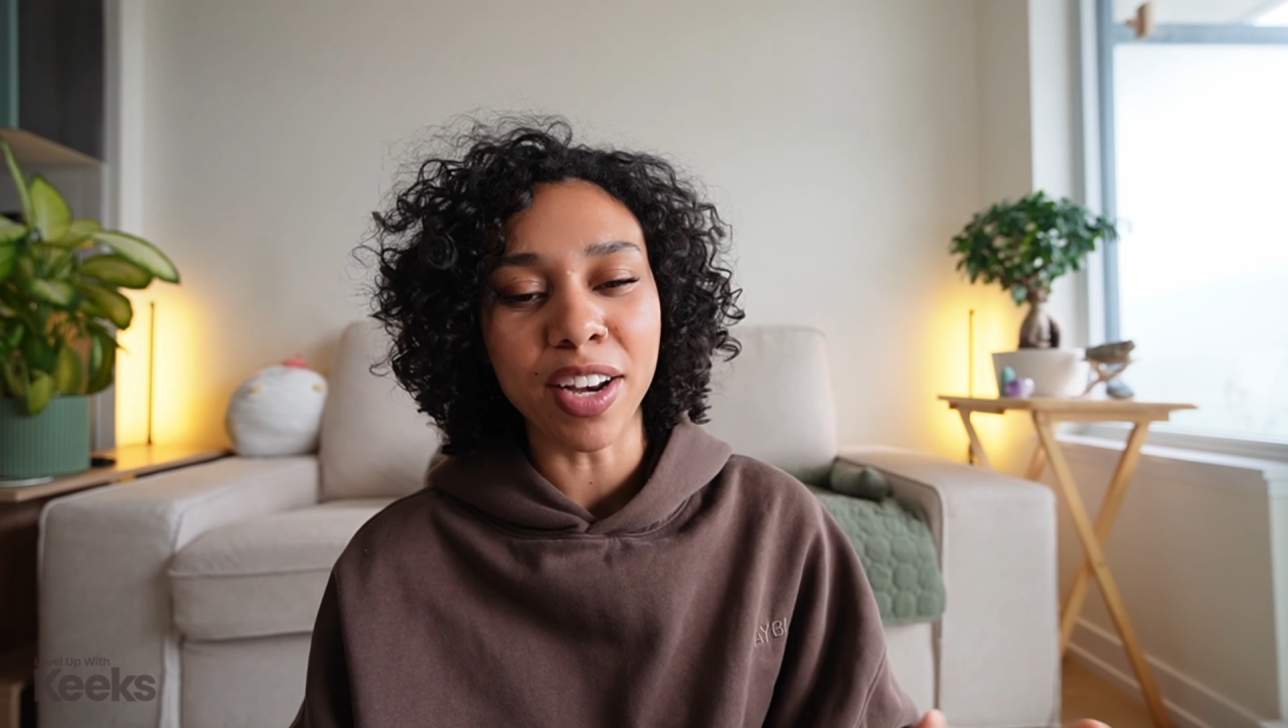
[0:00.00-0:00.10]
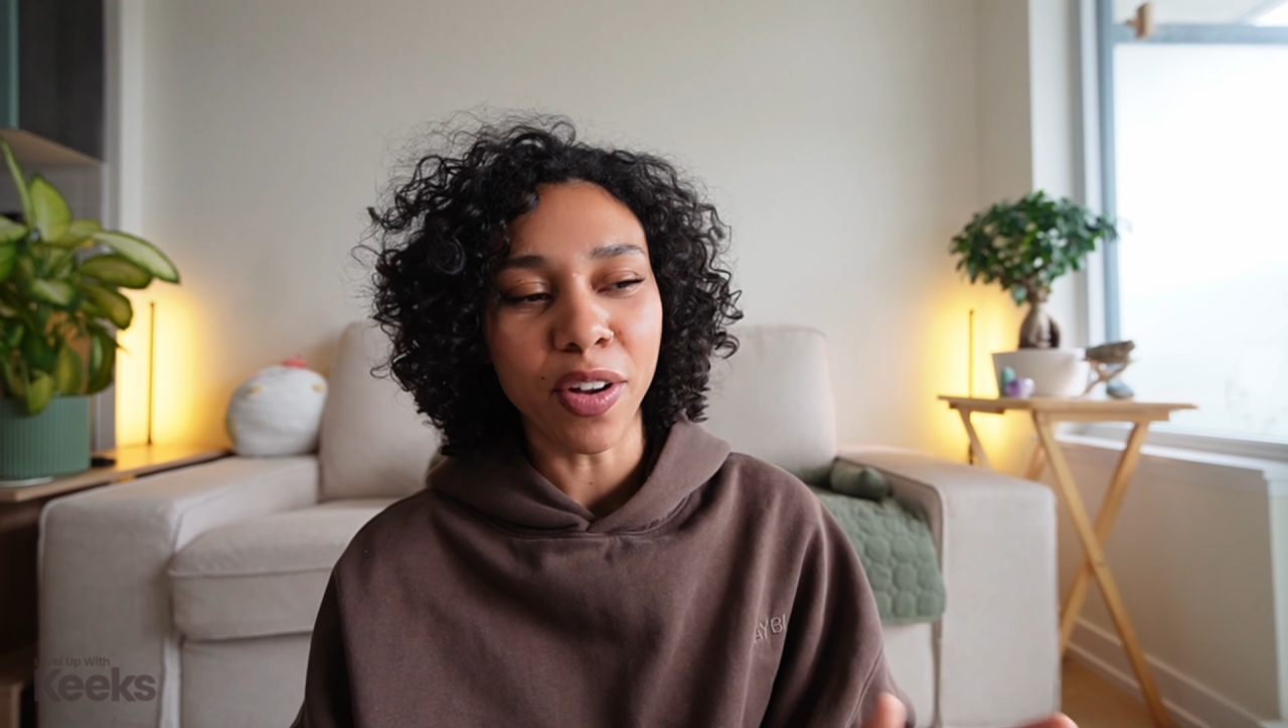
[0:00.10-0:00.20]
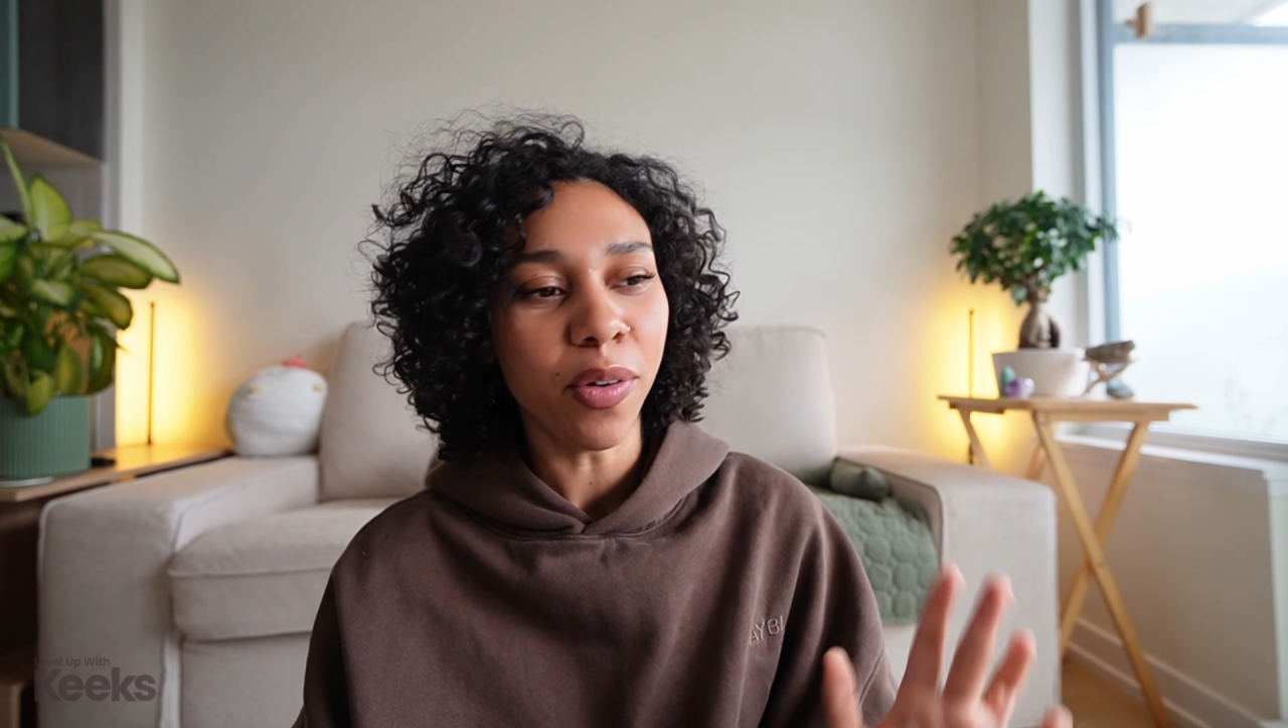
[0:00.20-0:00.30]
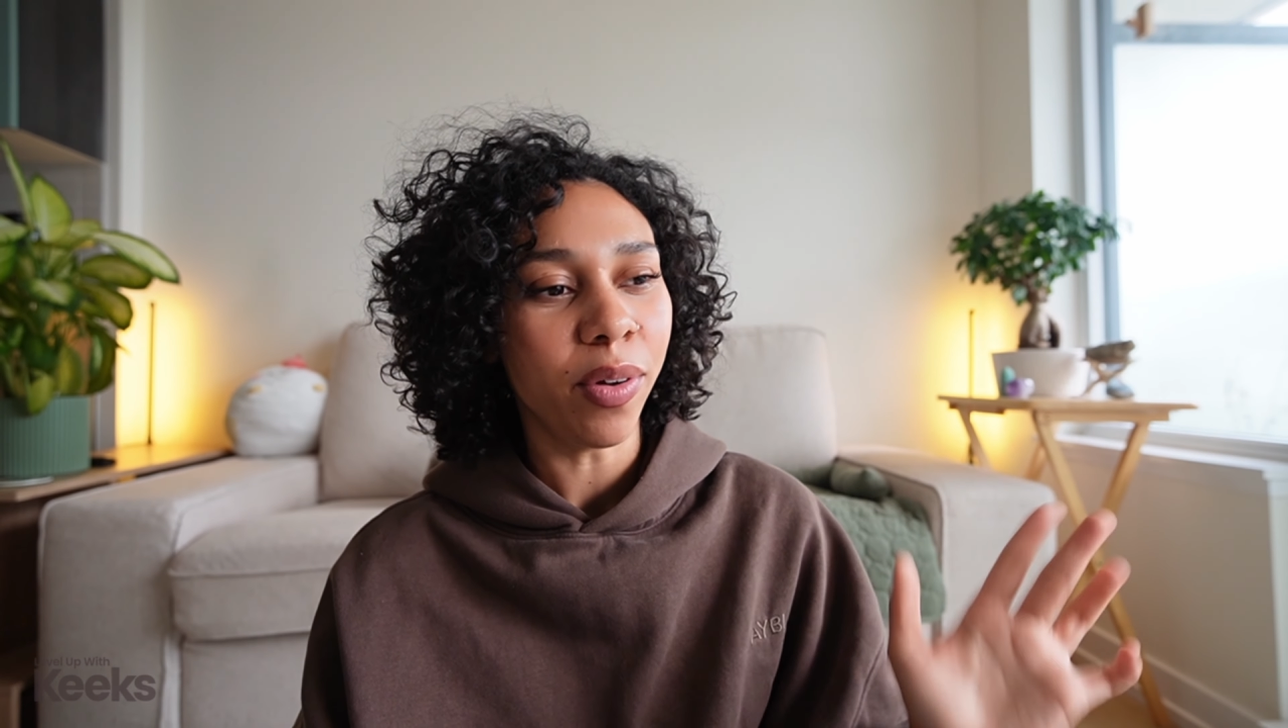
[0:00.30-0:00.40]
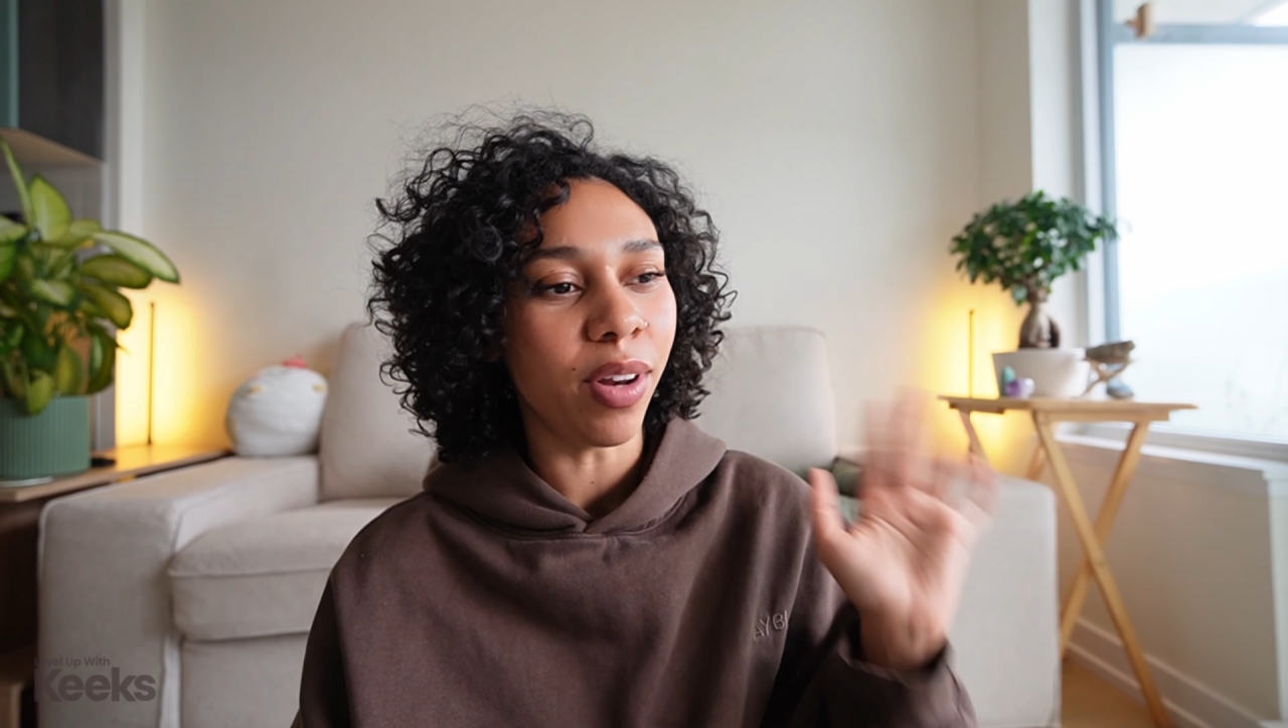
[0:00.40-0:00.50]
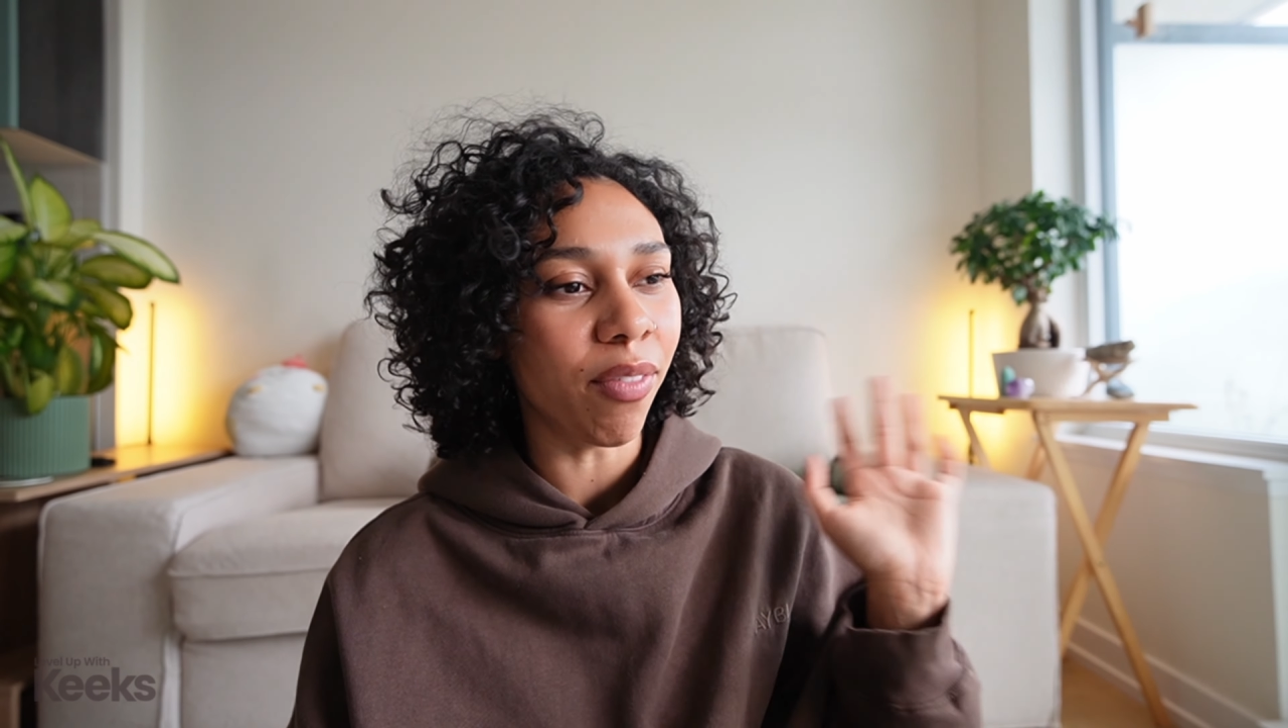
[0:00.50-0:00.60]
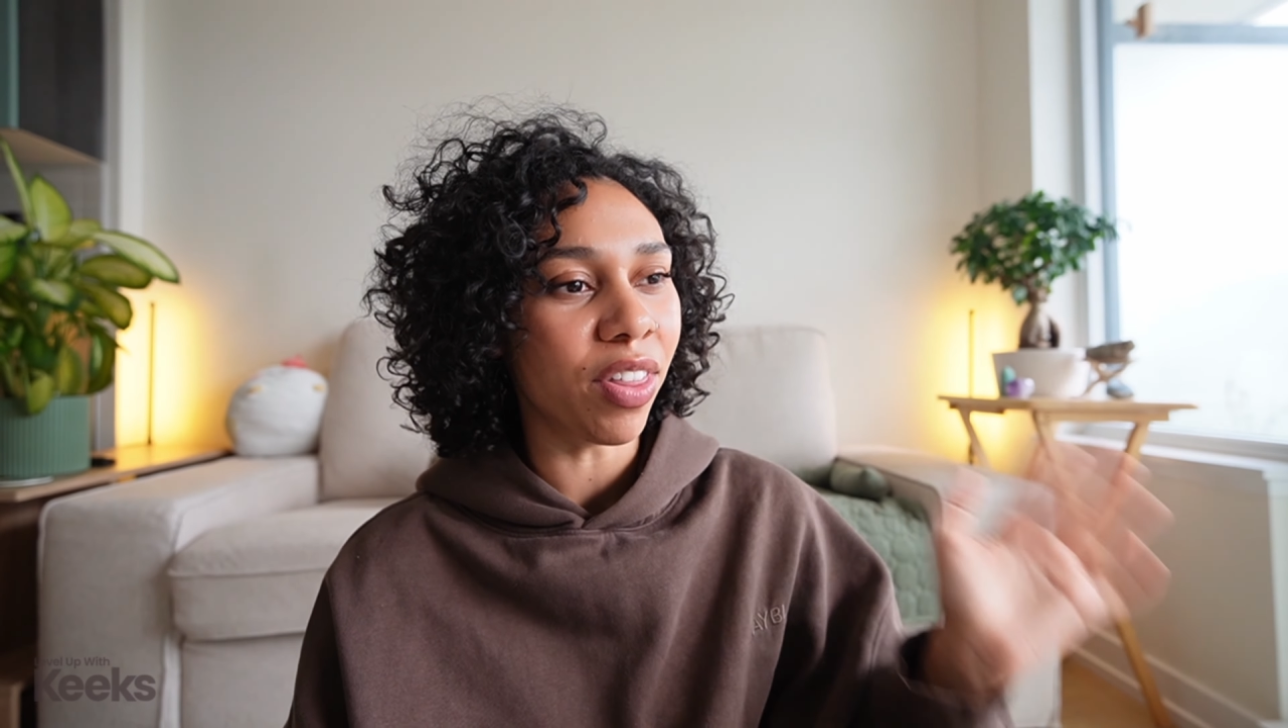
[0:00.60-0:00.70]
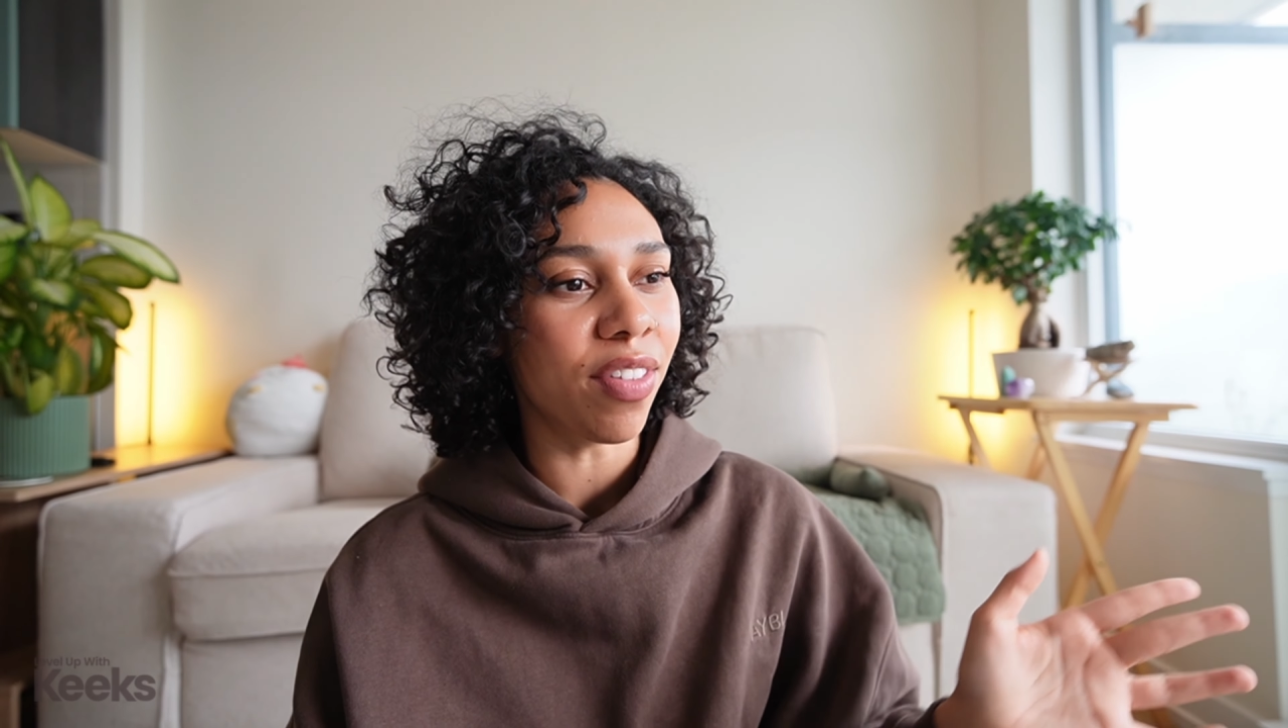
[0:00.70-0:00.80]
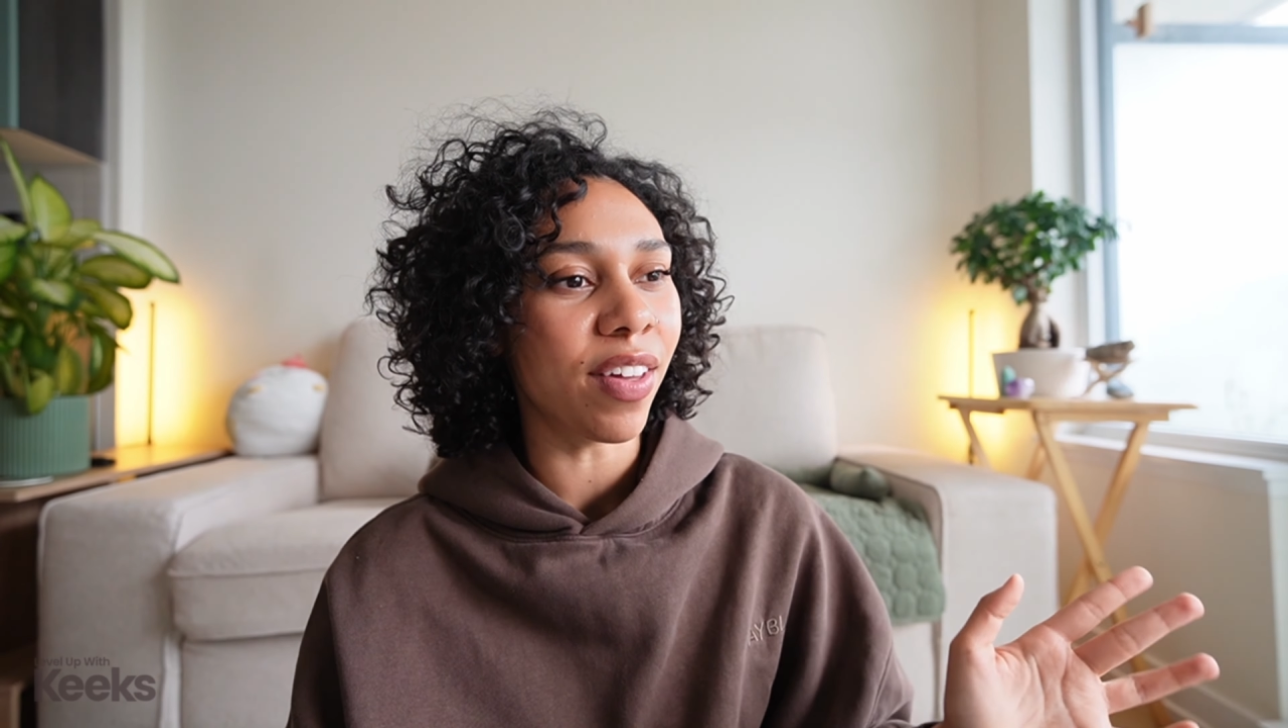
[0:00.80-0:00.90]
know and everything